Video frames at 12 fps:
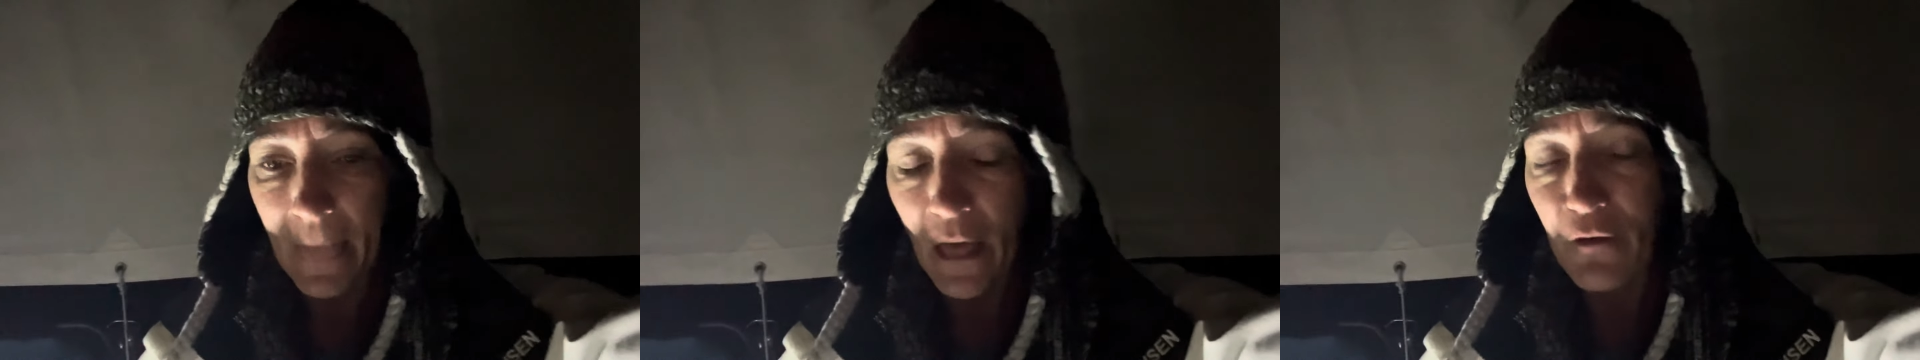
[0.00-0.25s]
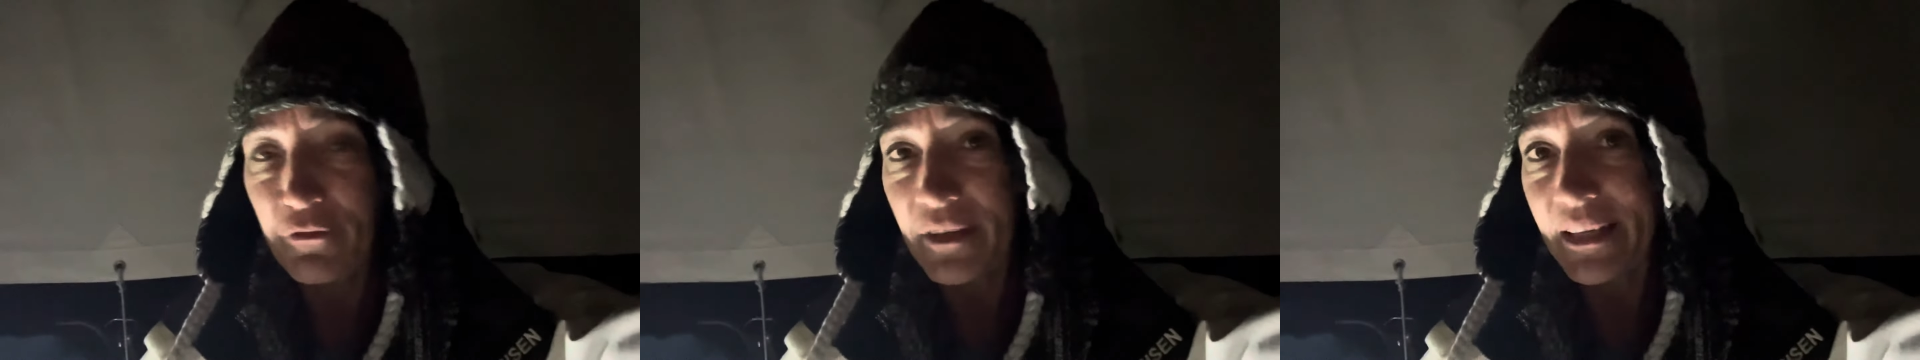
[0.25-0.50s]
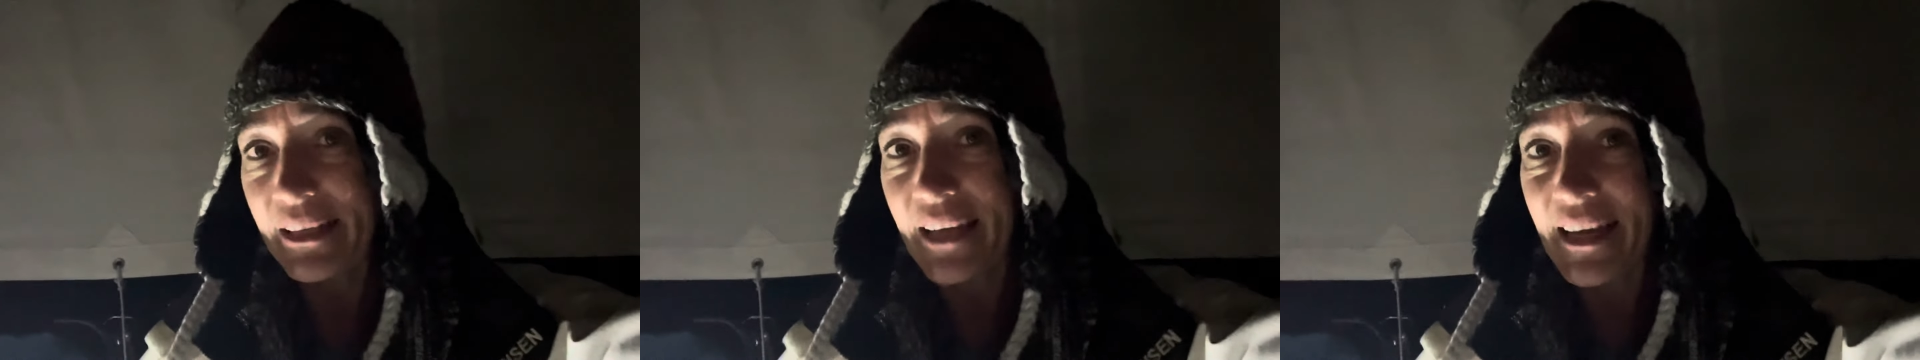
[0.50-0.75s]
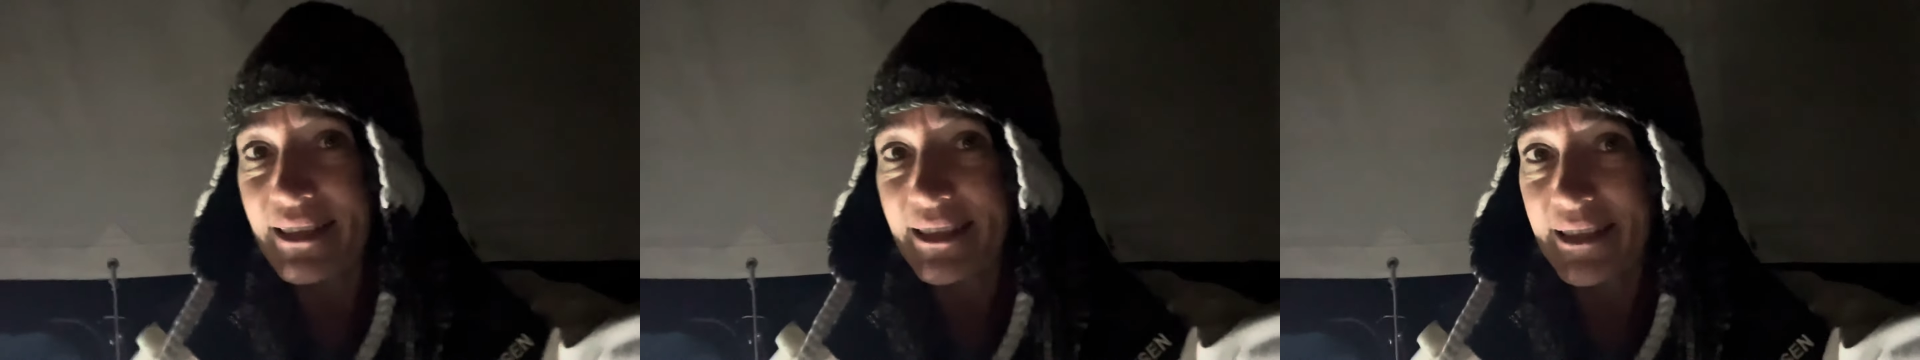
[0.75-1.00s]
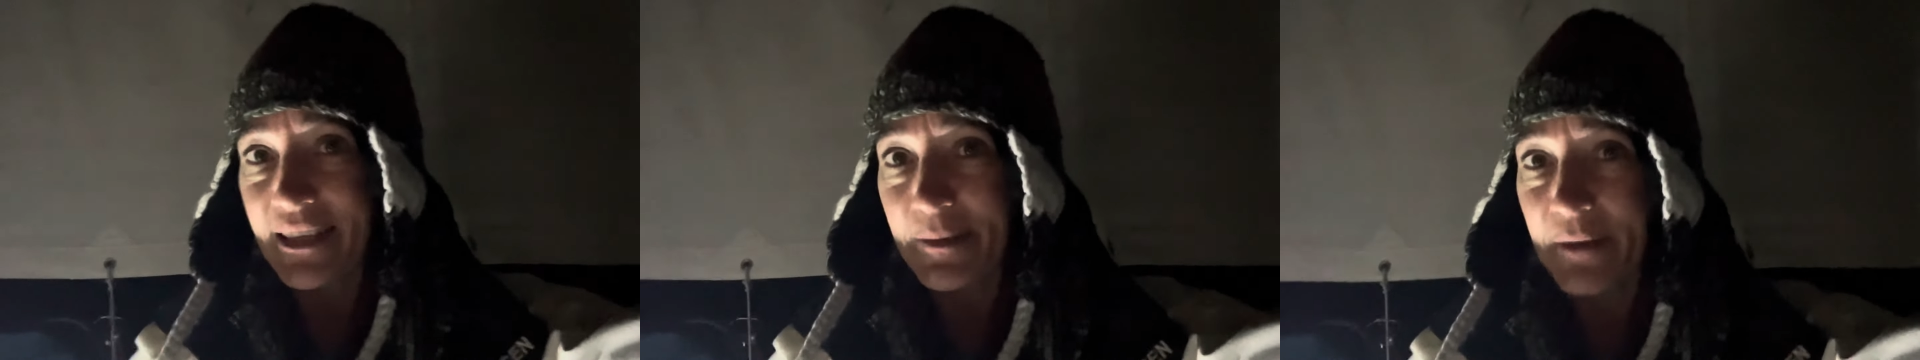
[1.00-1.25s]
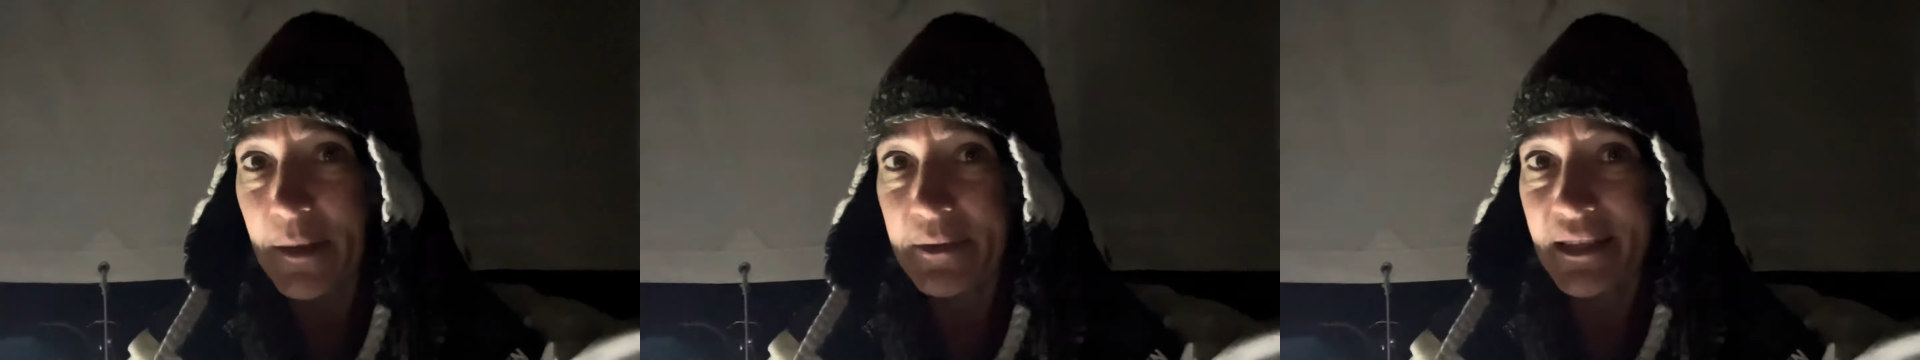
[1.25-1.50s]
hopefully Cass is gonna
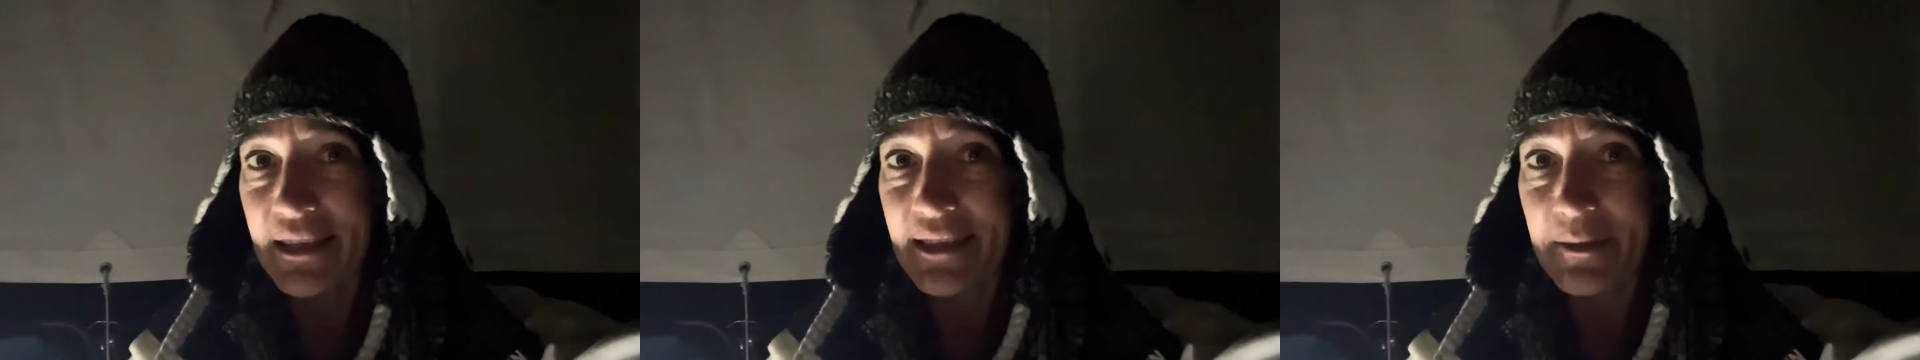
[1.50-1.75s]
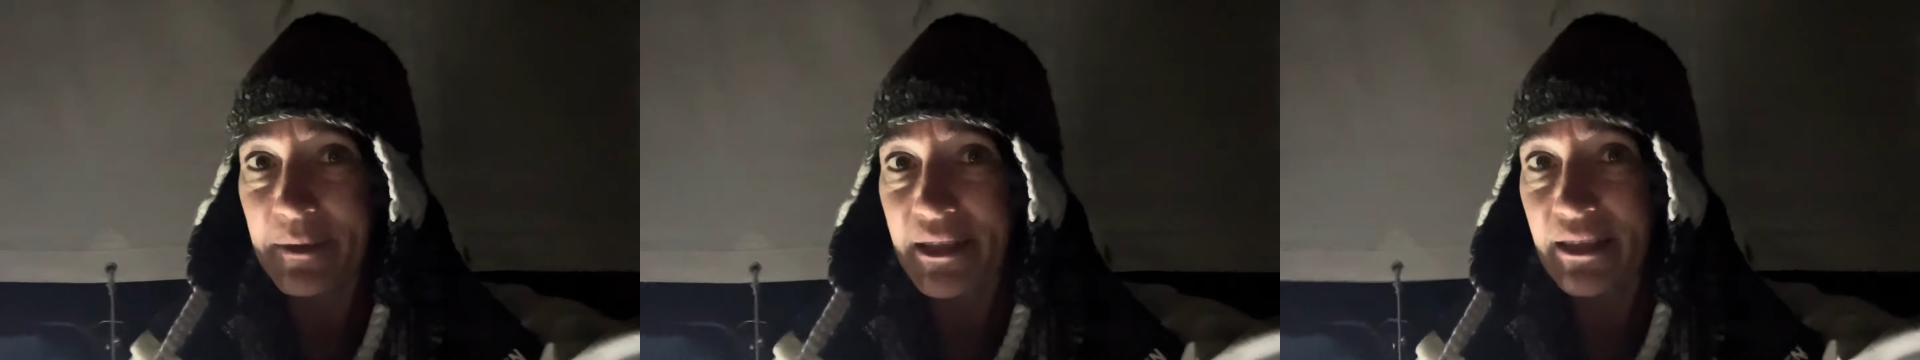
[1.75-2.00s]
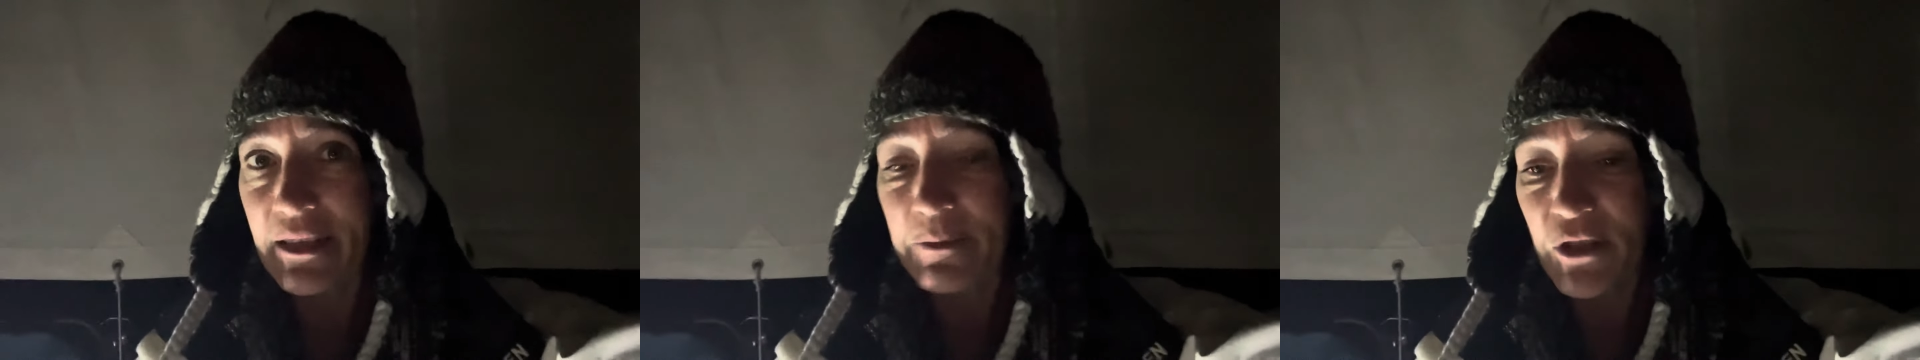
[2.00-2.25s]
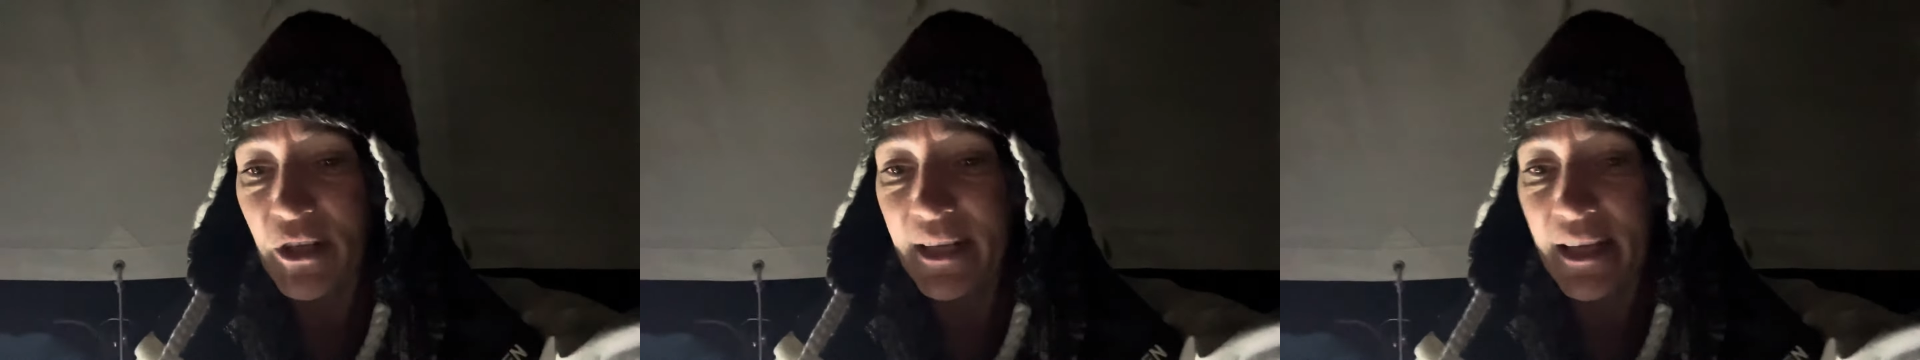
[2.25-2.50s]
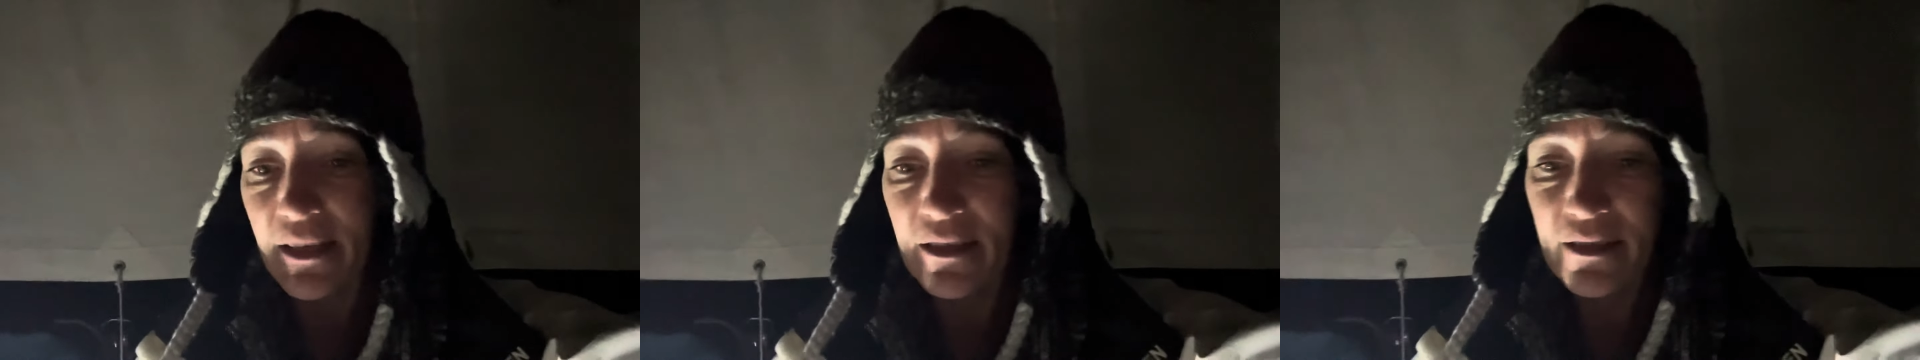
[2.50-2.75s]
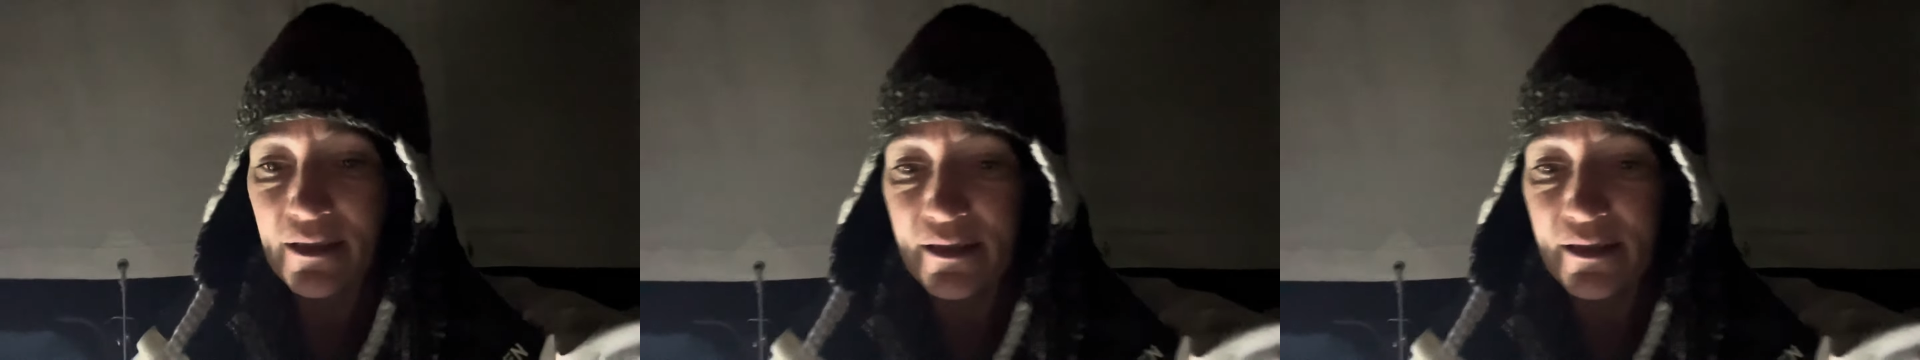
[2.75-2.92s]
be able to get some sleep during his.